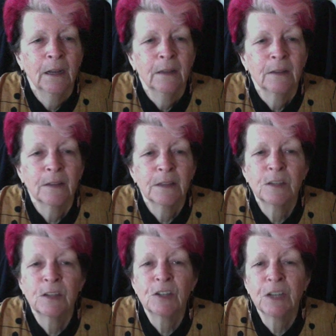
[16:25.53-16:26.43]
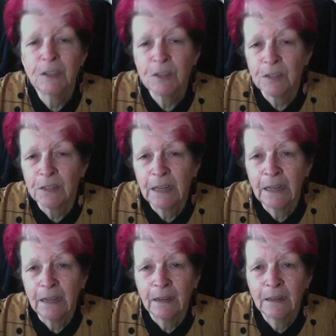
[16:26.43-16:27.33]
So the suggestion
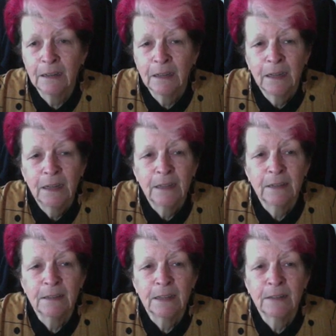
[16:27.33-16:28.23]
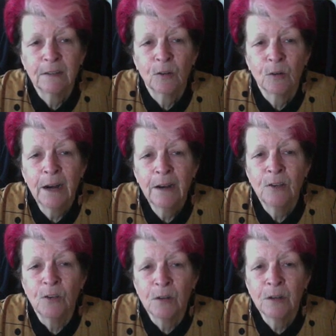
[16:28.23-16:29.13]
here is that greater
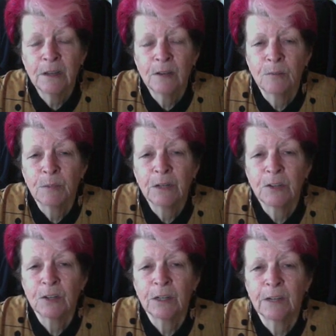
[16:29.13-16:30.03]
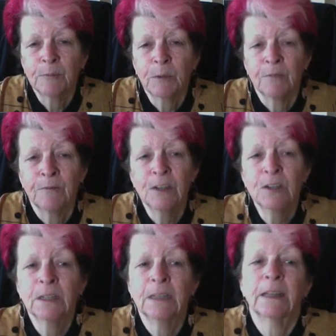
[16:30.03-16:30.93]
unity could be achieved by
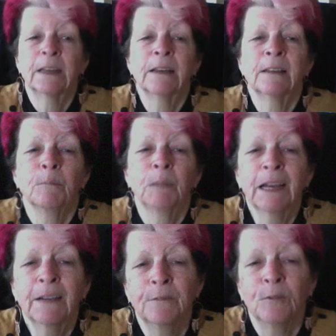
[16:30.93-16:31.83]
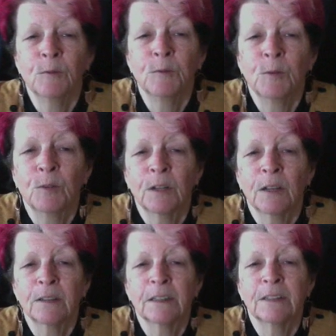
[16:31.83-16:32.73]
visually linking the black forms more
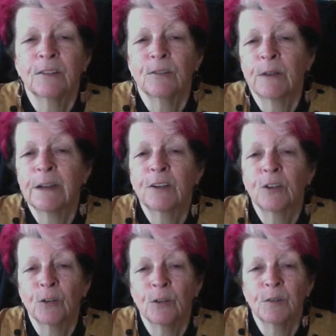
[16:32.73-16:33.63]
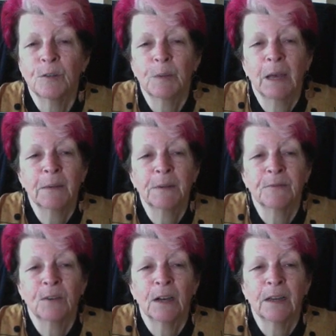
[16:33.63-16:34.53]
closely to the red curves, perhaps
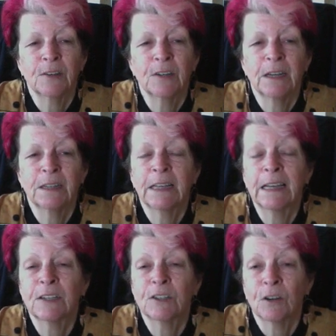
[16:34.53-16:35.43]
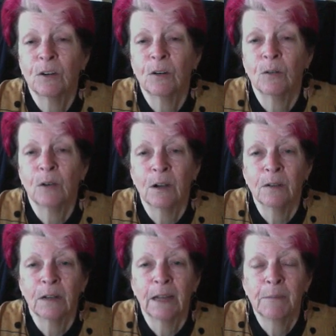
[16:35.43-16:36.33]
via shared texture or
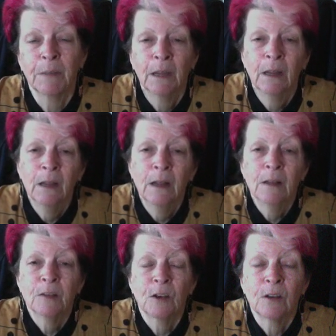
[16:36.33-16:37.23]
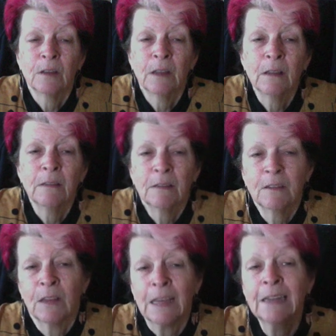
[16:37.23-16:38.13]
overlap. So
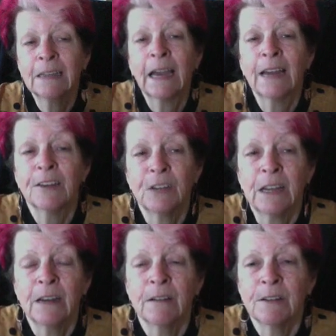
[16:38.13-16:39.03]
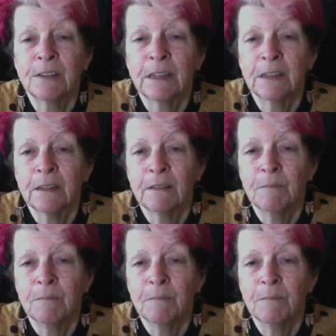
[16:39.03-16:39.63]
the indication here is that the